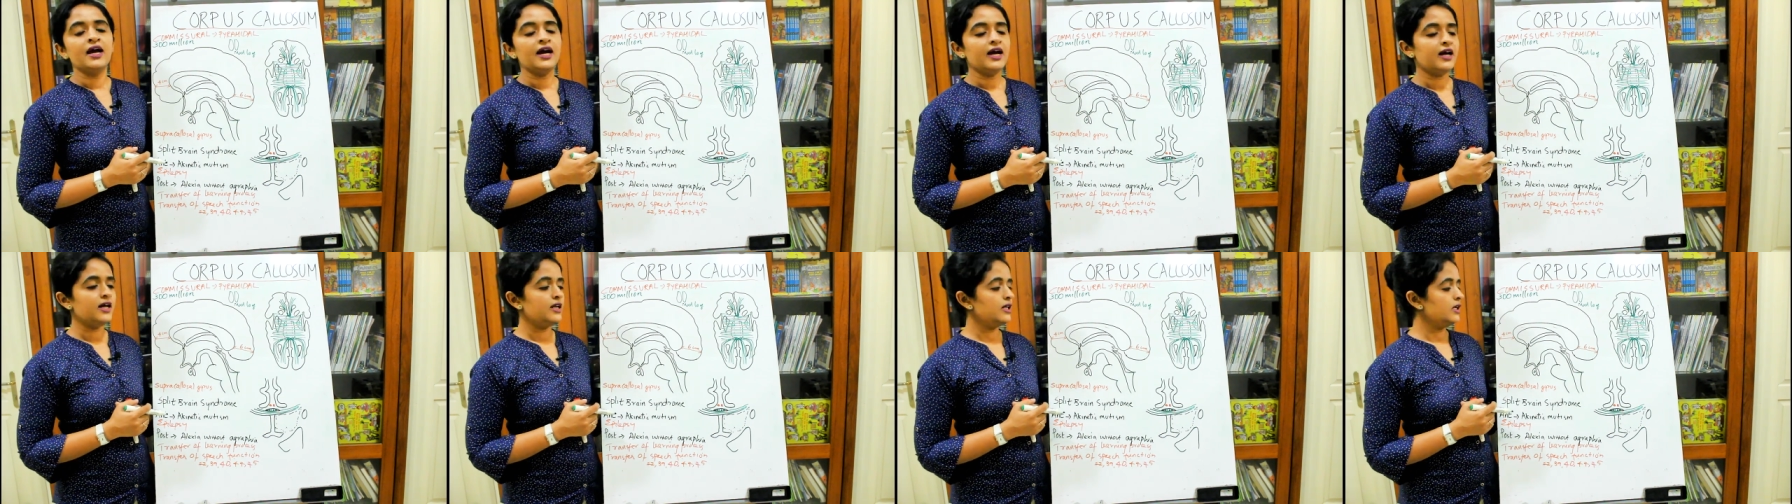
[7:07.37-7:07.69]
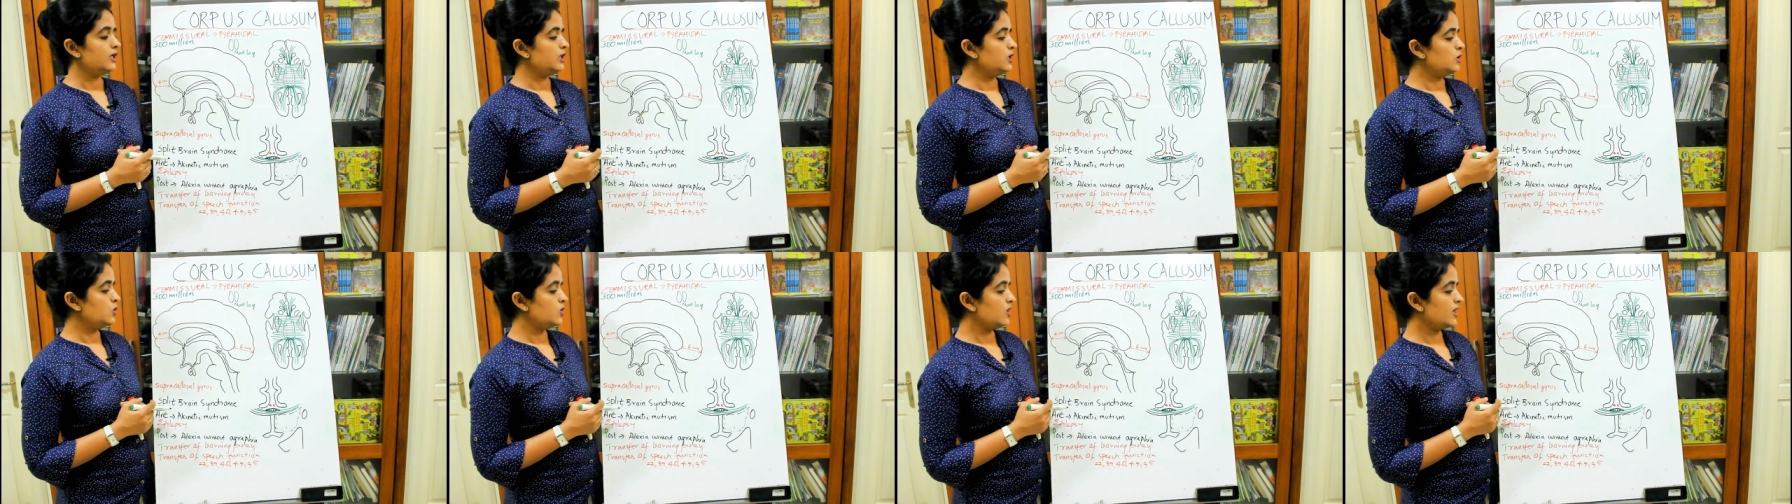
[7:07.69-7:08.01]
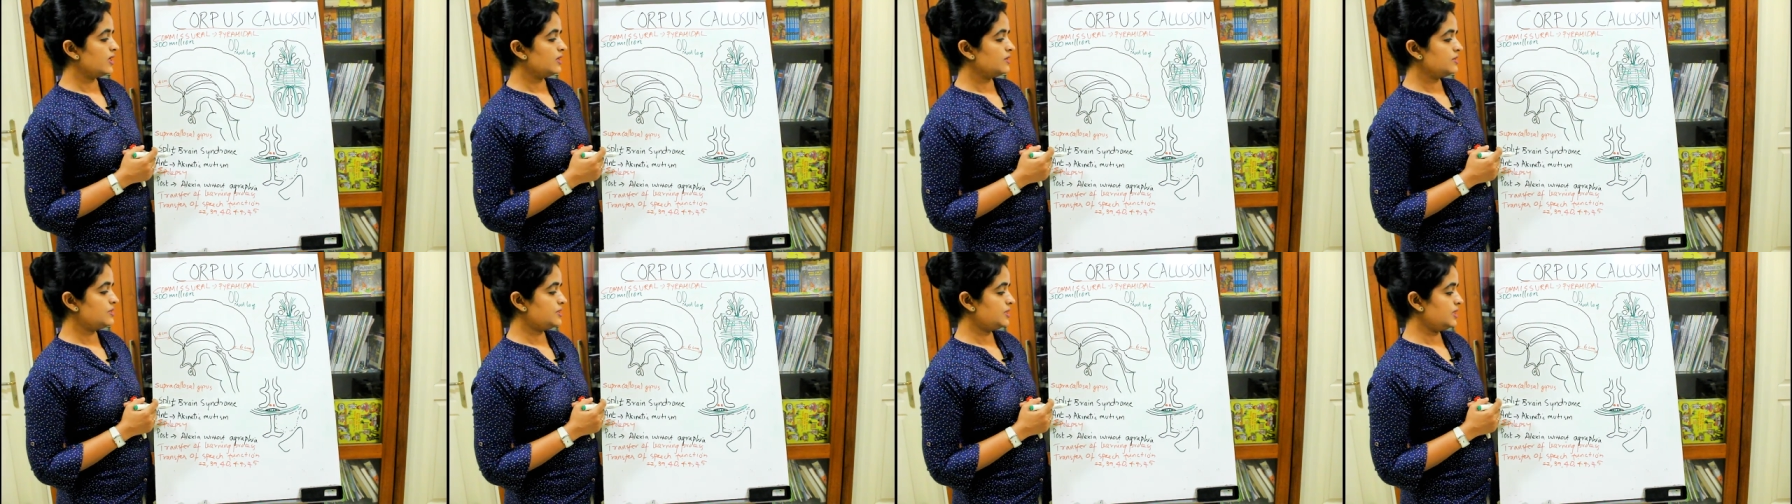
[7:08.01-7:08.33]
and you
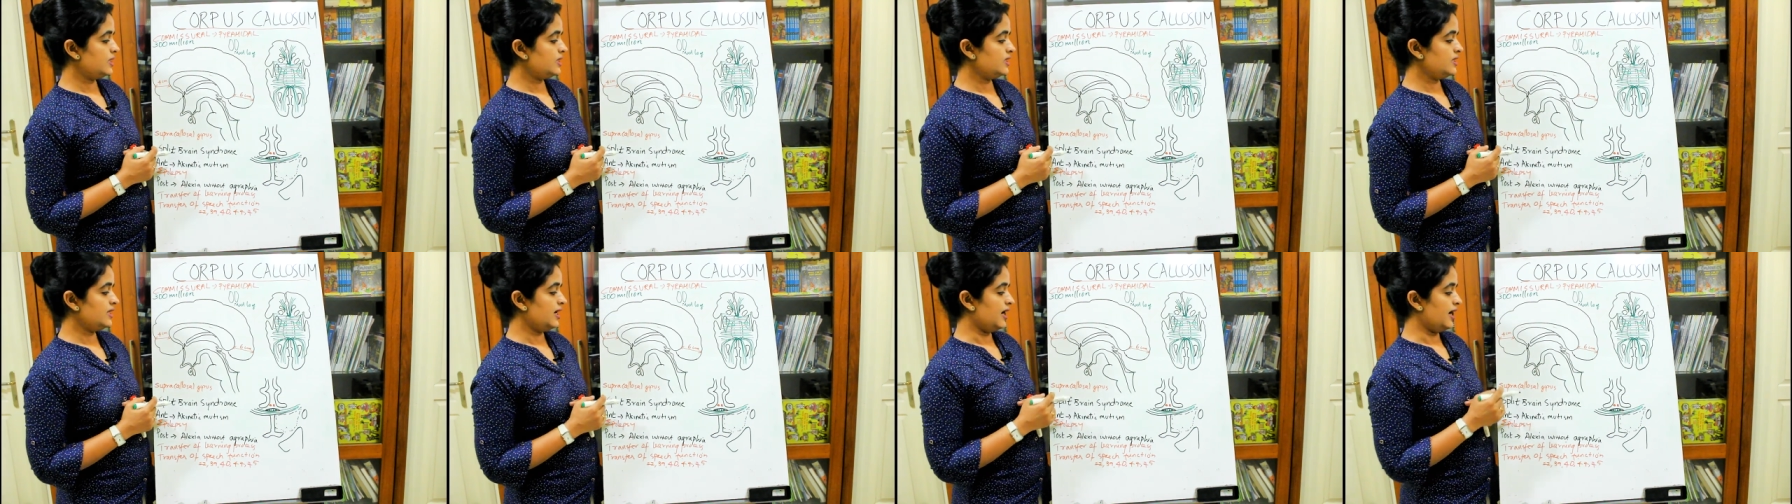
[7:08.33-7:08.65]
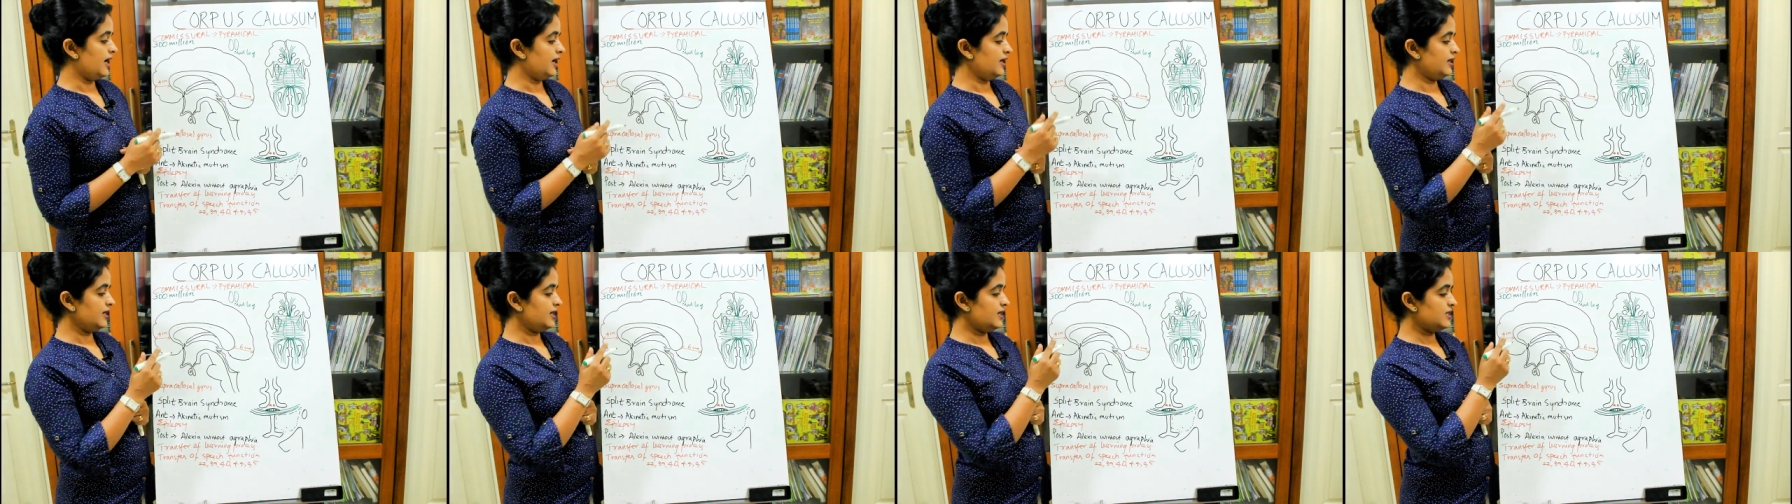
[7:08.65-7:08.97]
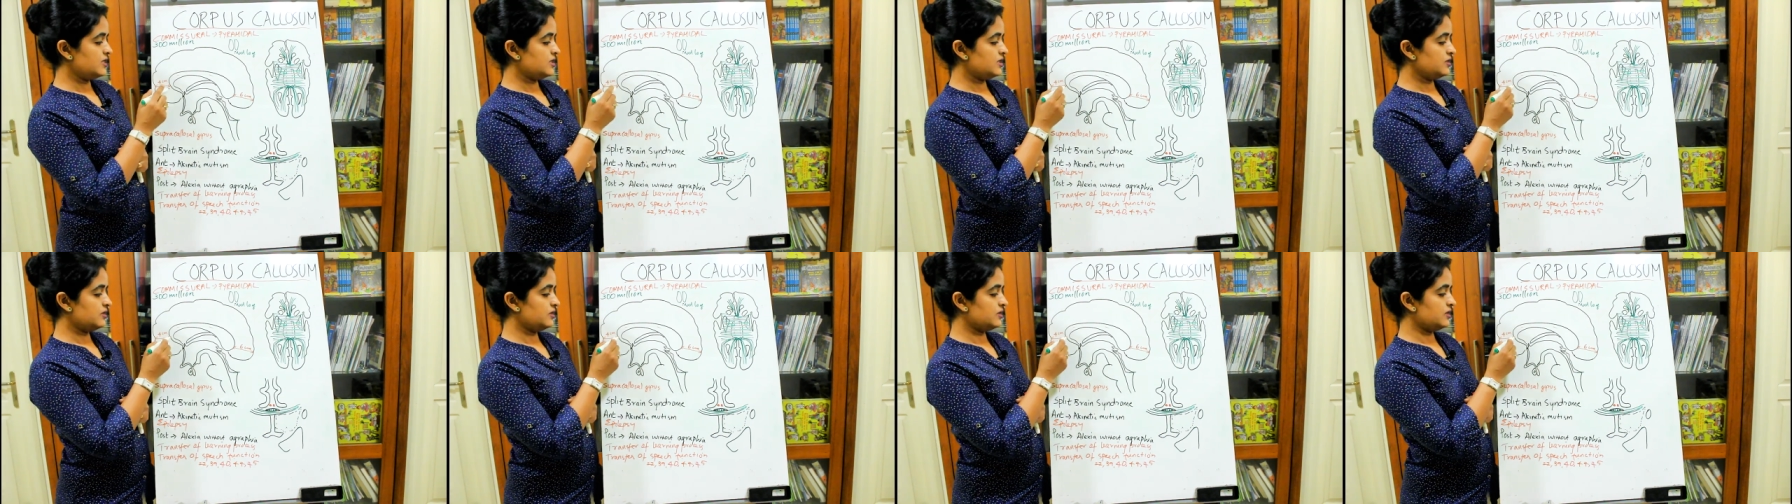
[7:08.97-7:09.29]
can see that
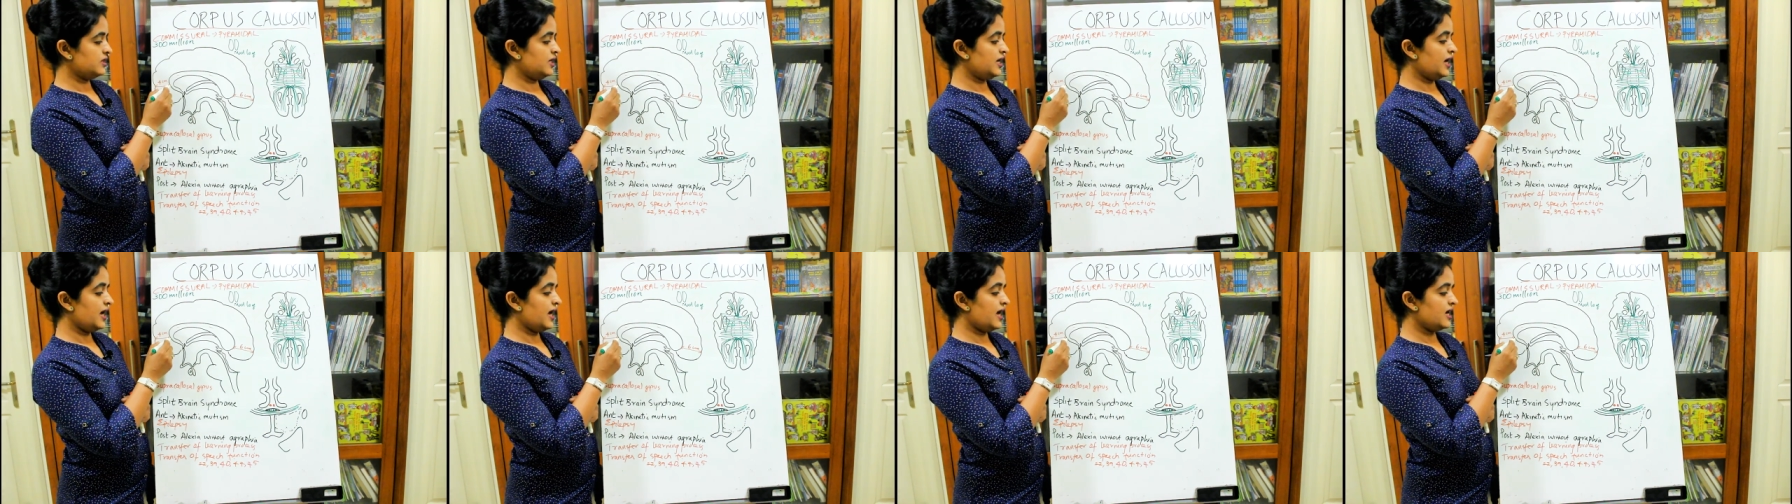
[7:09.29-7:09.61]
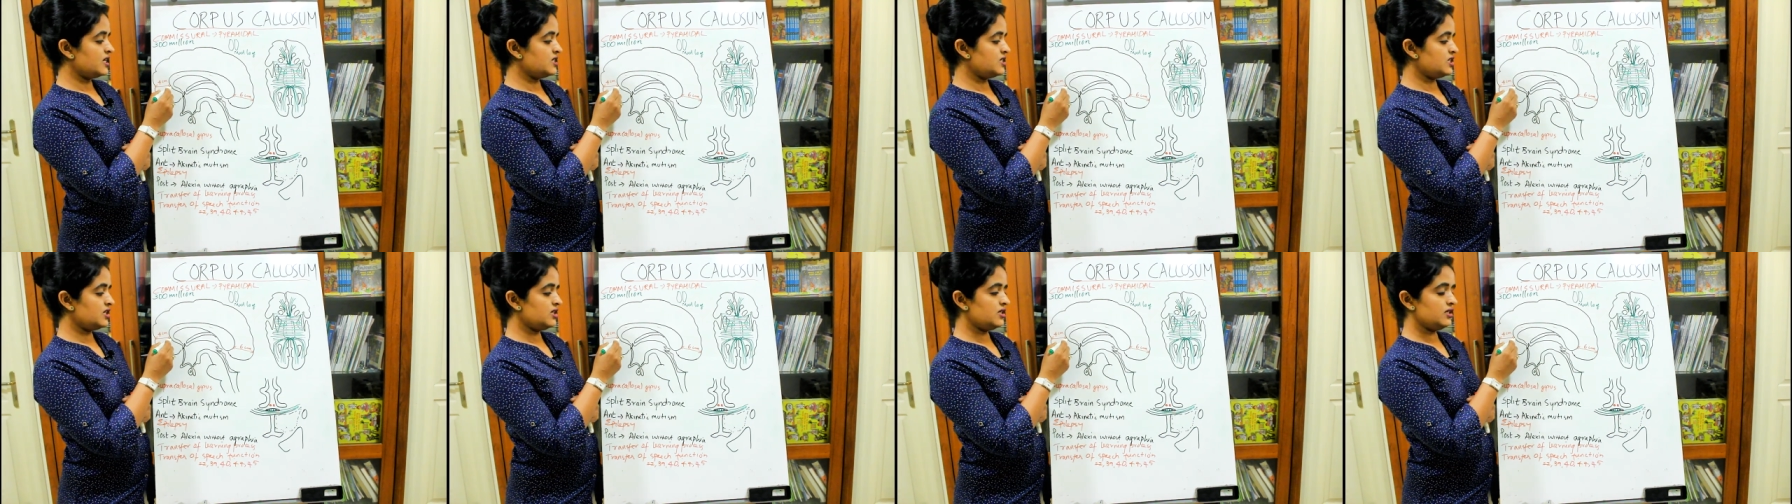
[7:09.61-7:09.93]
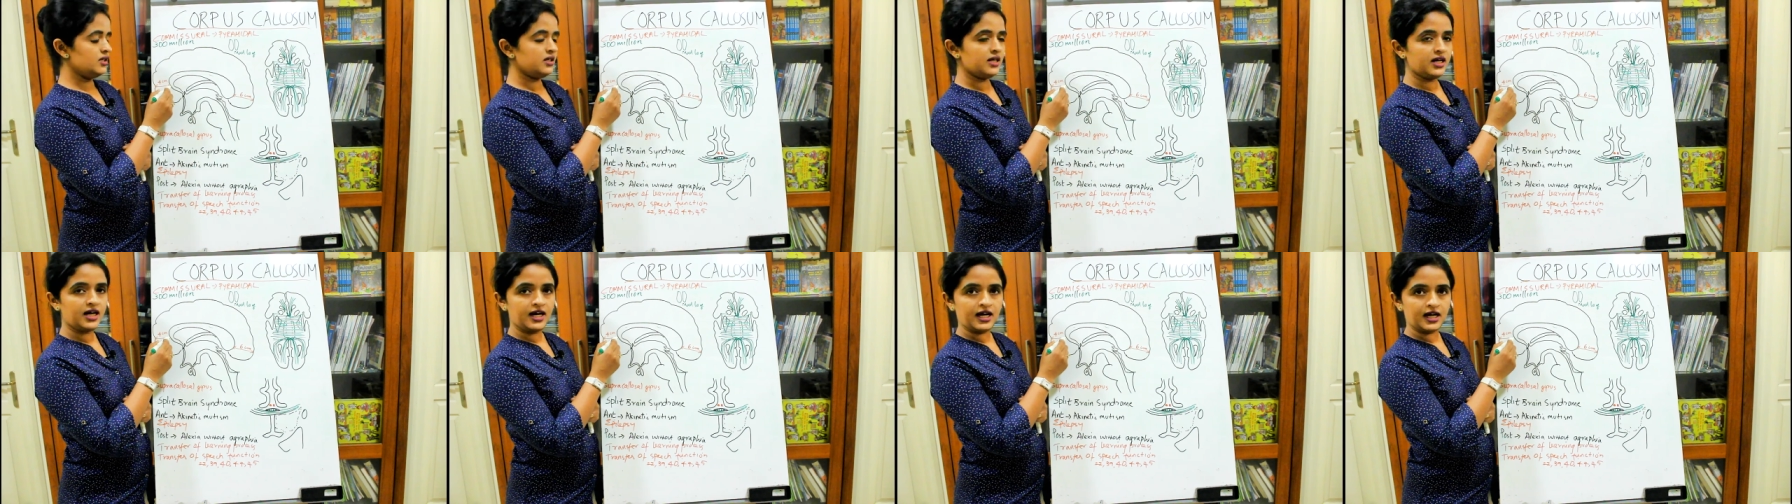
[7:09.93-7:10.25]
it is the anterior